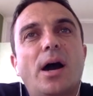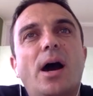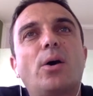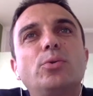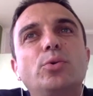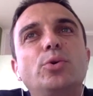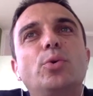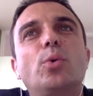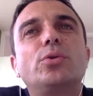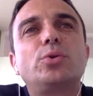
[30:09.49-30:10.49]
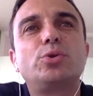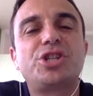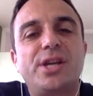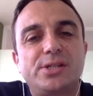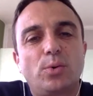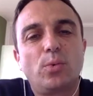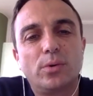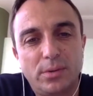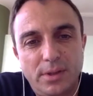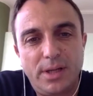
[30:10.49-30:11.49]
how do you want to change the
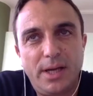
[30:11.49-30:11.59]
world?